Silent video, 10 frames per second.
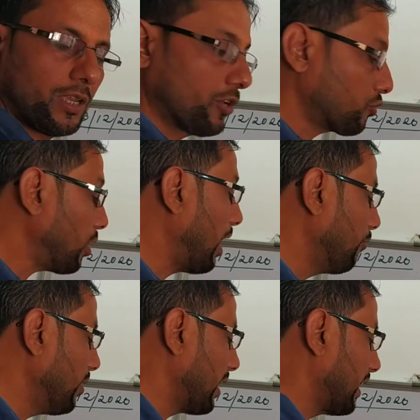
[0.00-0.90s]
So how
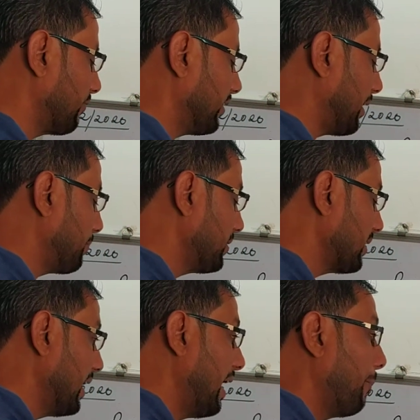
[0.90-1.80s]
will I convert? That means
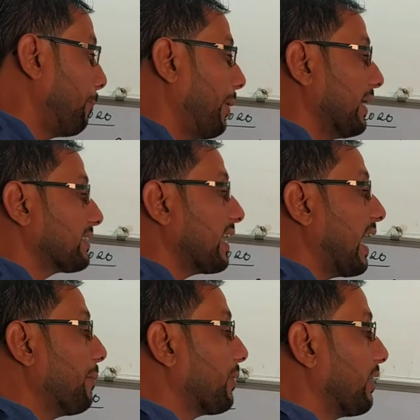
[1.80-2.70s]
paisa, I
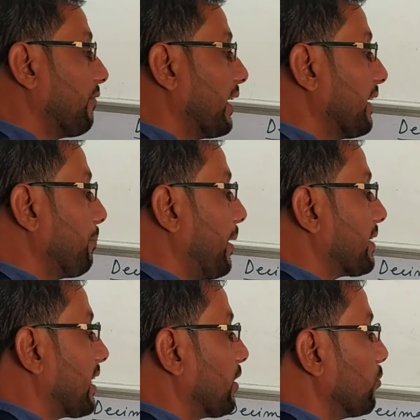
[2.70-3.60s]
am converting
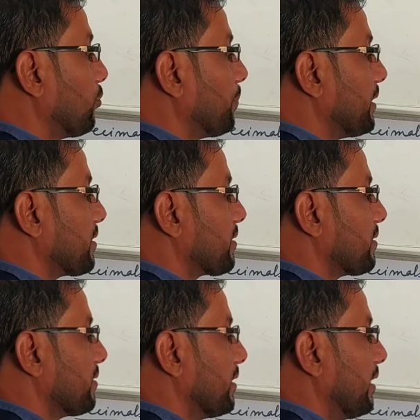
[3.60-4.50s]
paisa to rupees.
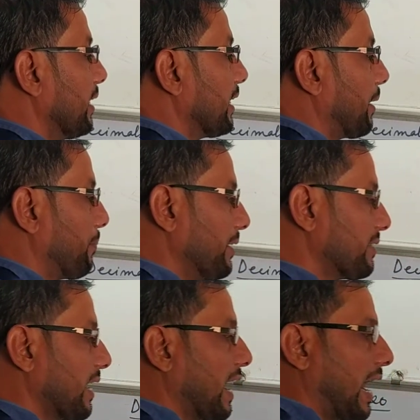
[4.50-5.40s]
That
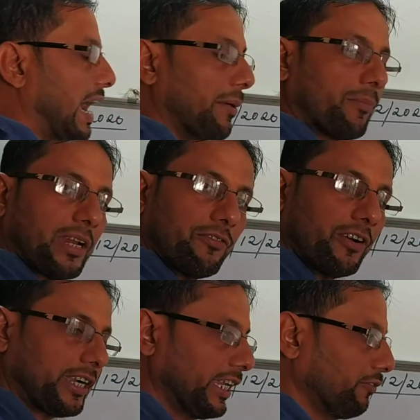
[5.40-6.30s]
means I am
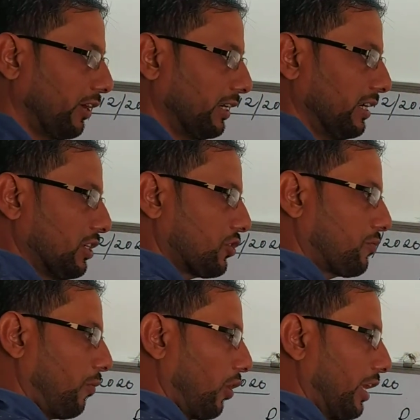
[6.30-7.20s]
converting one
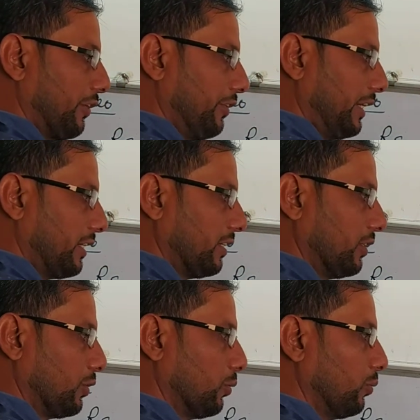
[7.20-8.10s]
smaller unit
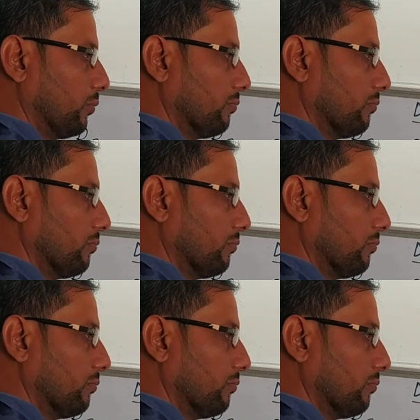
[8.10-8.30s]
to